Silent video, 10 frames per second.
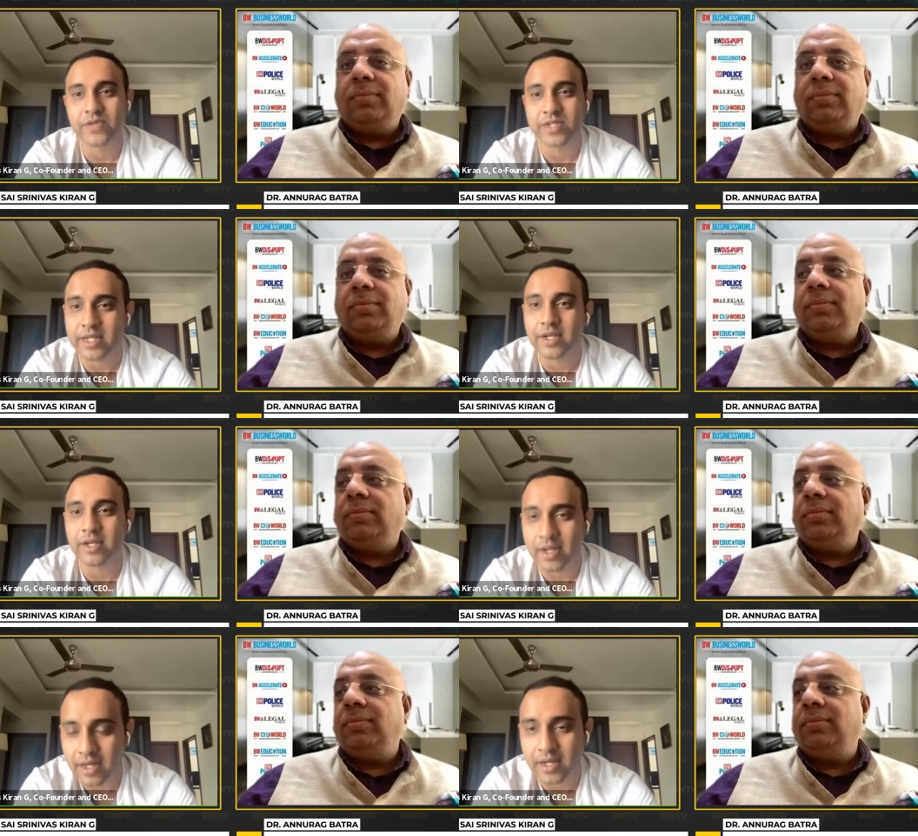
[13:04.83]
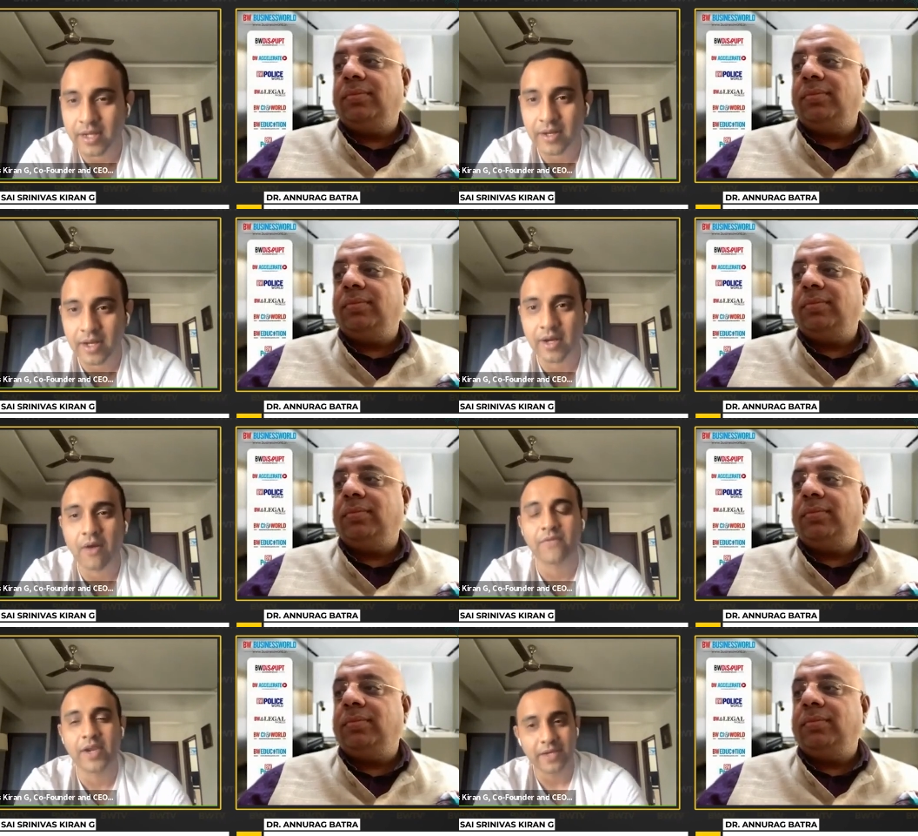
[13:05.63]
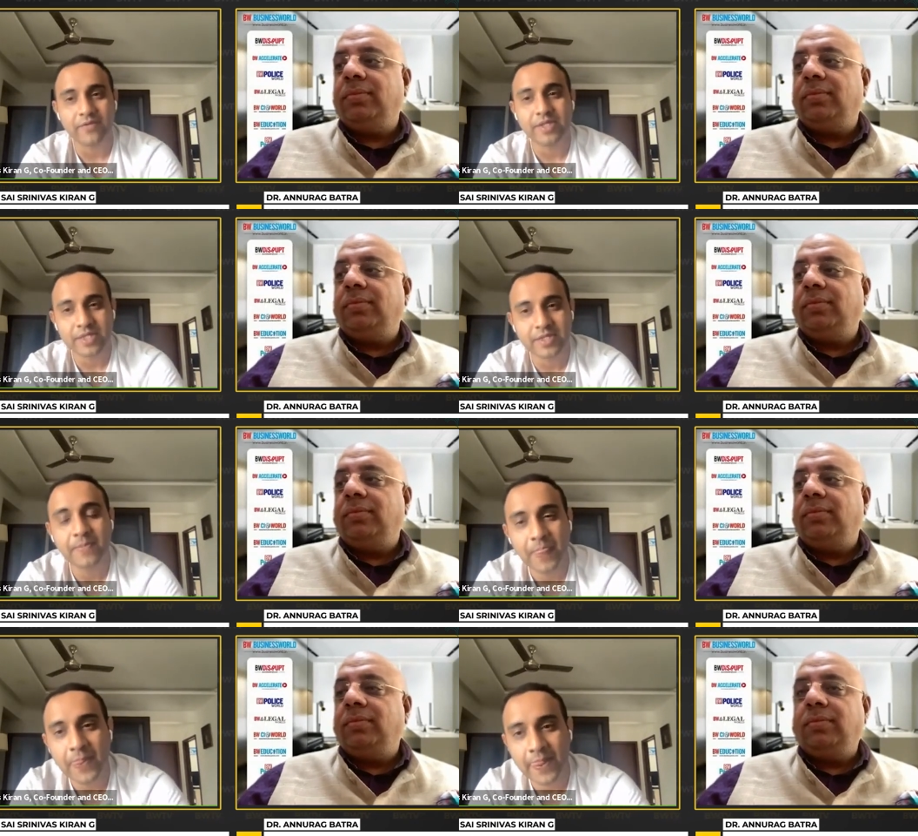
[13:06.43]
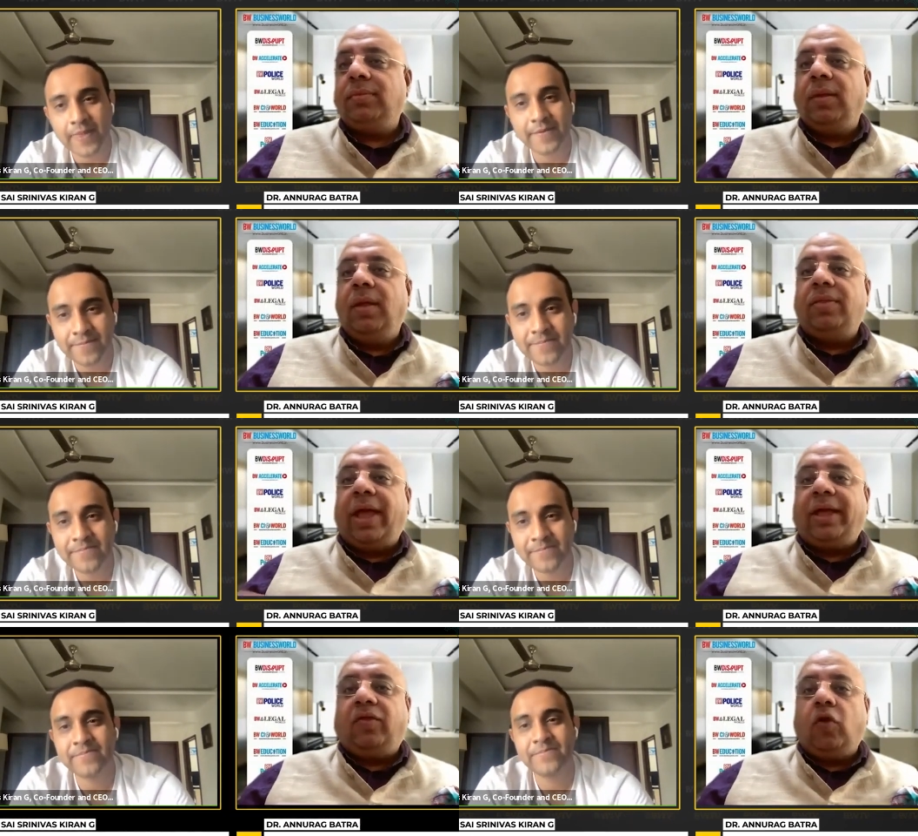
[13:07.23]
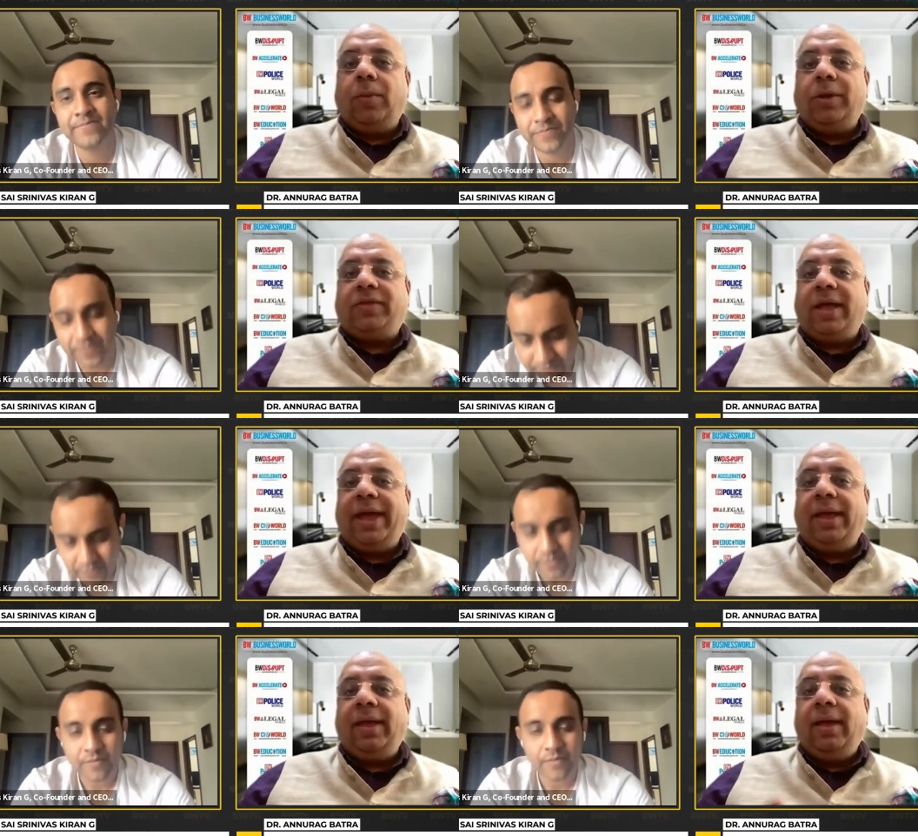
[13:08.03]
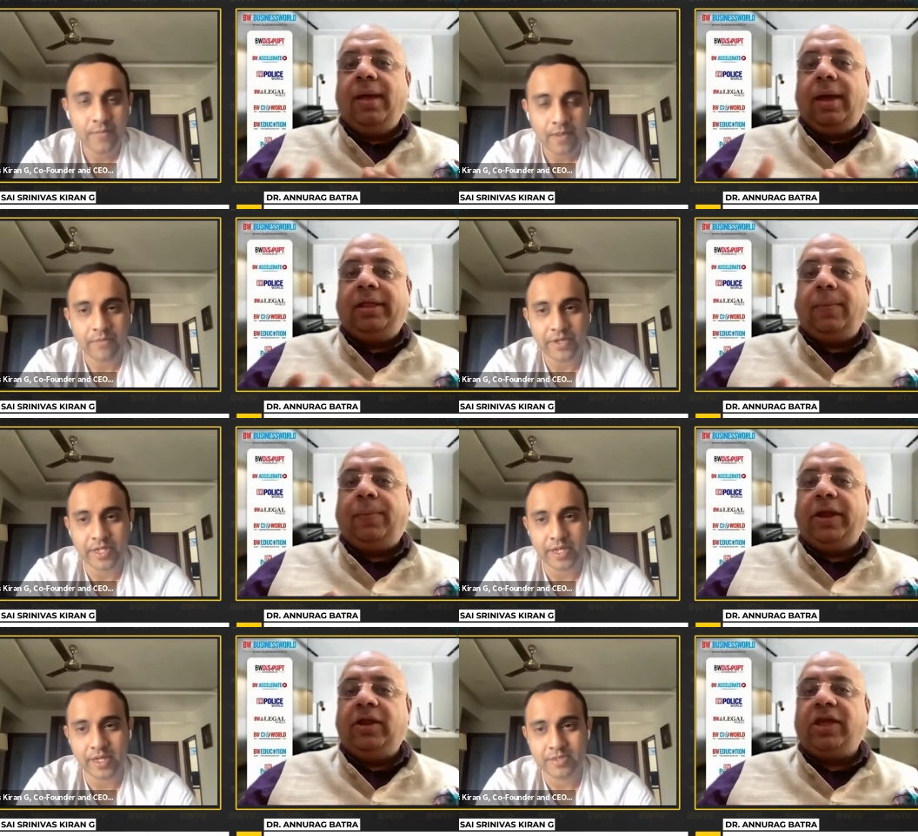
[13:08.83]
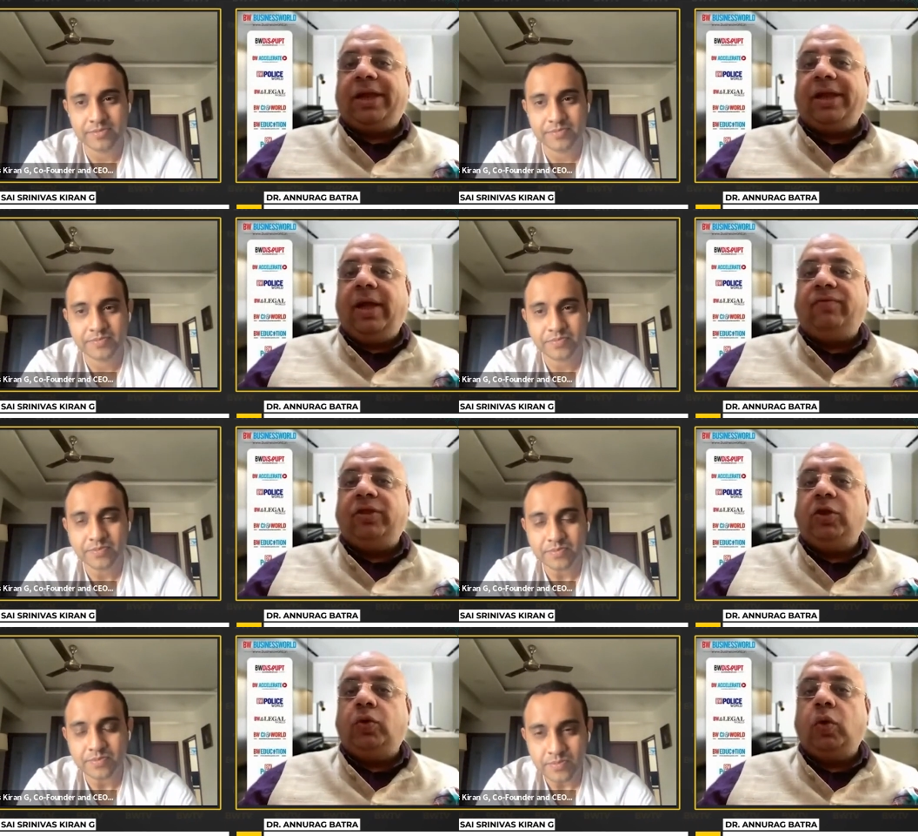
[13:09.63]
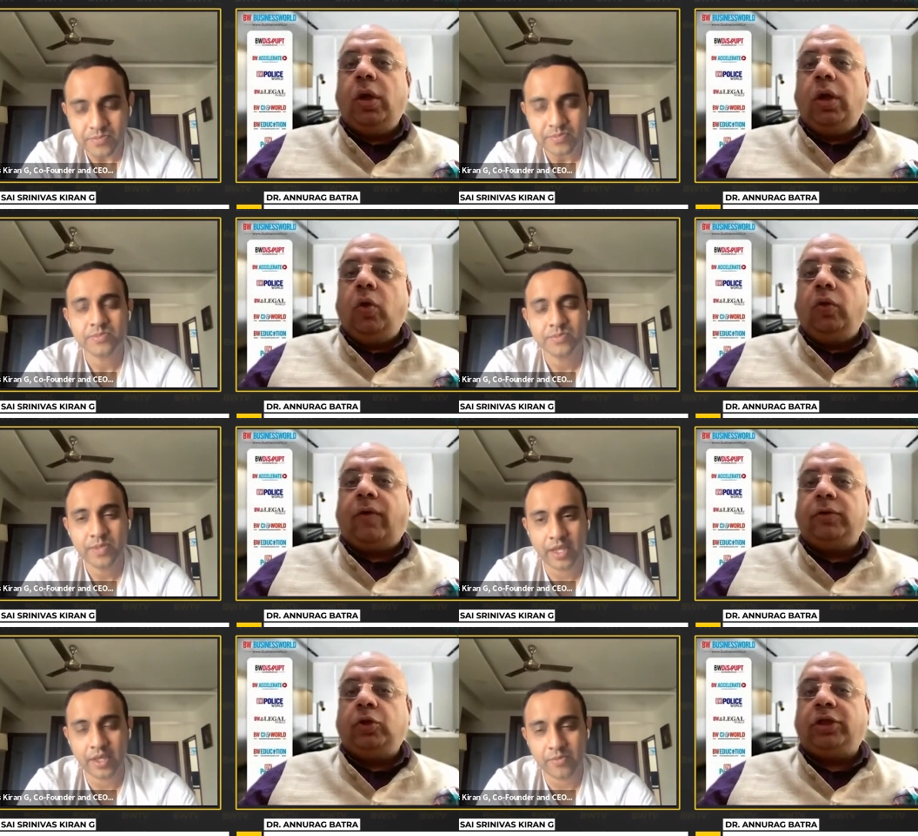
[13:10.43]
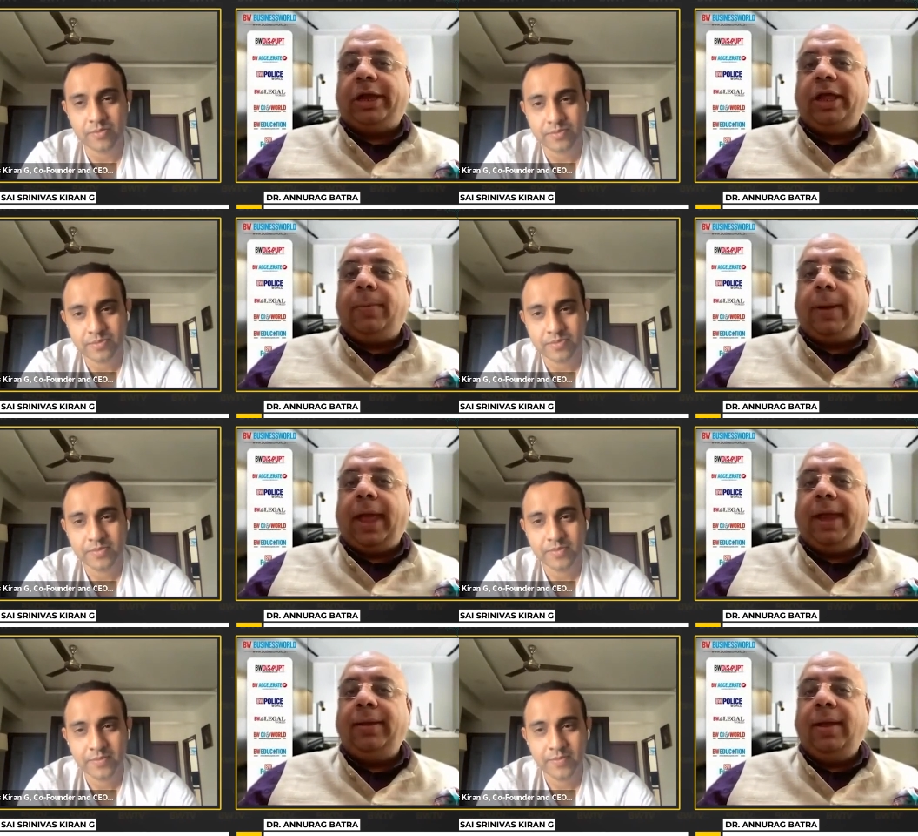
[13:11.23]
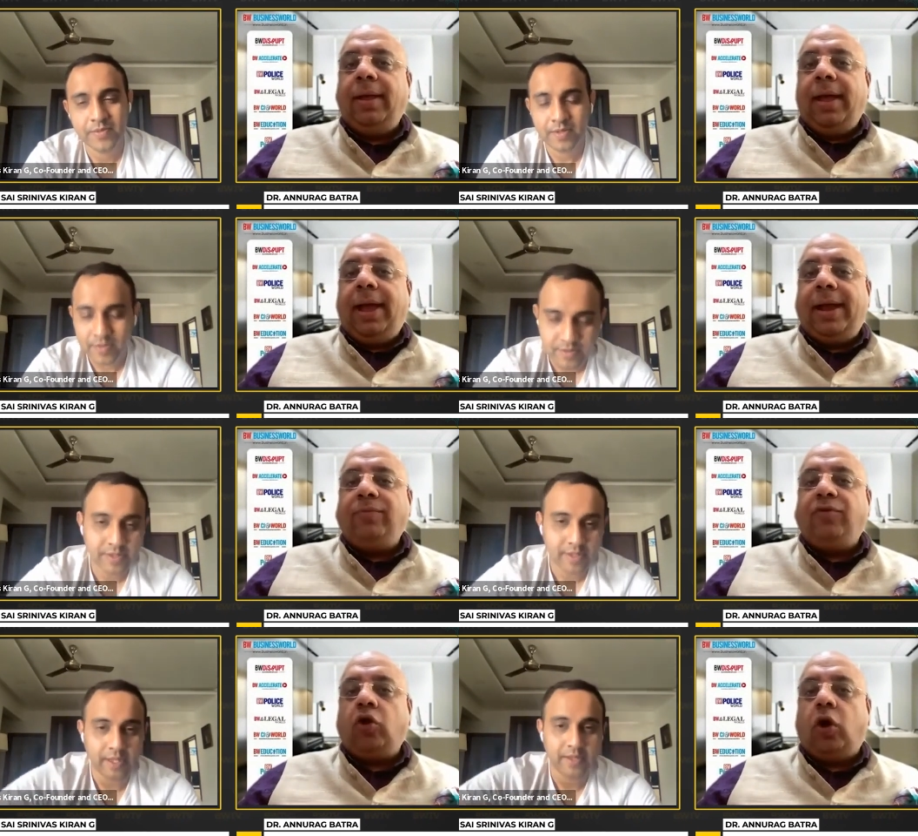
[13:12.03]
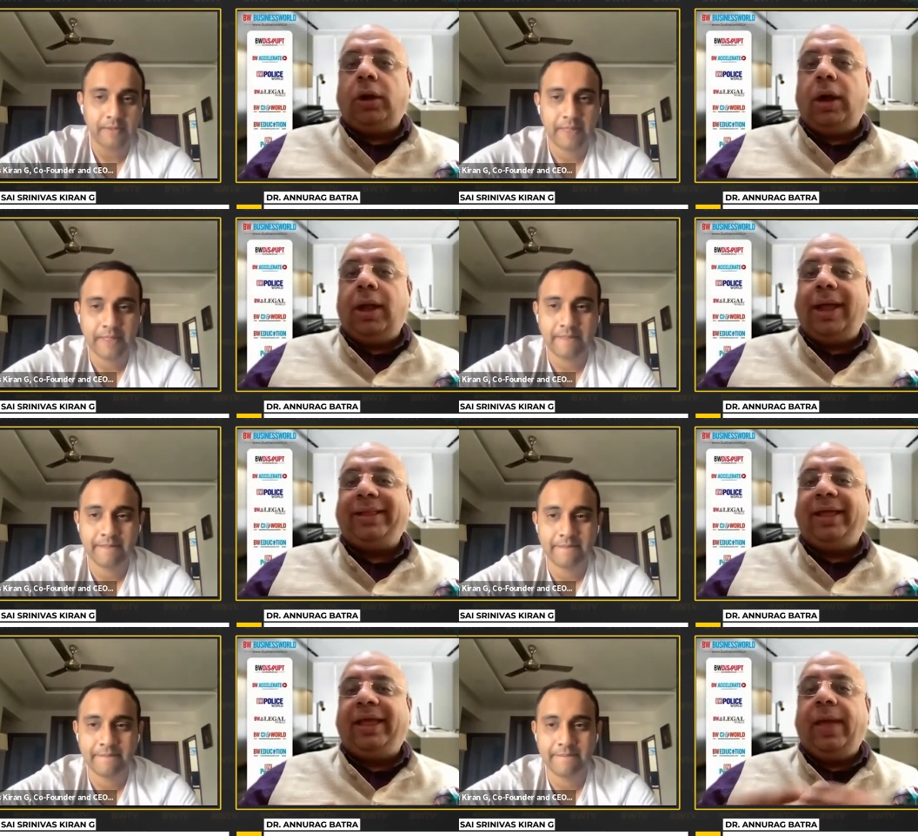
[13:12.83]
Speaker 1: you know physical uh, uh, offline events
Speaker 2: Thank you so much, Sai. It's a Appreciate pleasure it. chatting up with you. Look forward Thank to you. chatting up again. And I'm sure, uh, like the